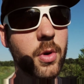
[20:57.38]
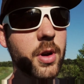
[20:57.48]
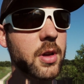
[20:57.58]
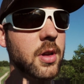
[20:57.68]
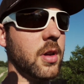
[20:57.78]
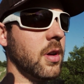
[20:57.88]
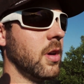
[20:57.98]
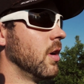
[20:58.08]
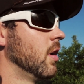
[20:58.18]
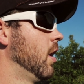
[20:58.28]
one.
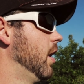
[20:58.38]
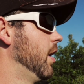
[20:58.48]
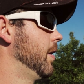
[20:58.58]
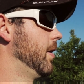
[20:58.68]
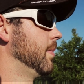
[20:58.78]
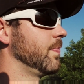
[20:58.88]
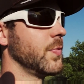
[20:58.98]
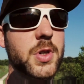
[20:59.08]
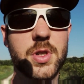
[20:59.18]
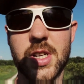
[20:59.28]

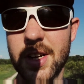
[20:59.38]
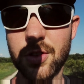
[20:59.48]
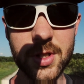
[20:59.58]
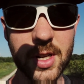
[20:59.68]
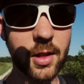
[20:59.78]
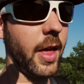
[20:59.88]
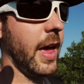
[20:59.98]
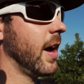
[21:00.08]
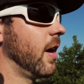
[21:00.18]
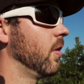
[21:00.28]
So it's an interesting
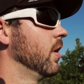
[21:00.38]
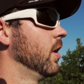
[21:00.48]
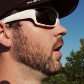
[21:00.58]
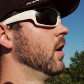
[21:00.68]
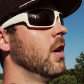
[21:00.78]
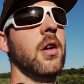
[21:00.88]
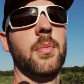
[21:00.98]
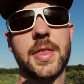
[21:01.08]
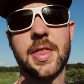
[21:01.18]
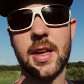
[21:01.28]
layout.
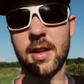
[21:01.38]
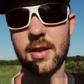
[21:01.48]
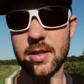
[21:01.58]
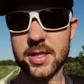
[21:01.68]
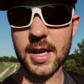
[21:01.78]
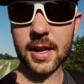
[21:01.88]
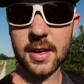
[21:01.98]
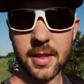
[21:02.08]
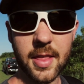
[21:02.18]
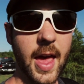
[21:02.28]
But then
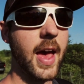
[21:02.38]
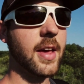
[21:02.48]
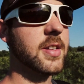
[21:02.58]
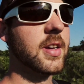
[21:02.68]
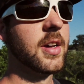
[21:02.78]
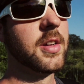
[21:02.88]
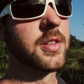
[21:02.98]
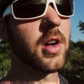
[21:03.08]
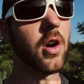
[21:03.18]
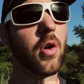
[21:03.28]
second to that,
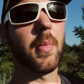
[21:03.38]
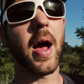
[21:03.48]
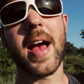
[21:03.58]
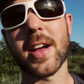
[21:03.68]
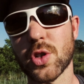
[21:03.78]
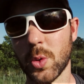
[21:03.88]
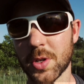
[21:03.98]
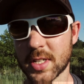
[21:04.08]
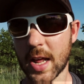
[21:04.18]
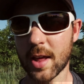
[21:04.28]
so my actual
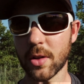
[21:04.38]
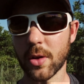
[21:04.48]
stand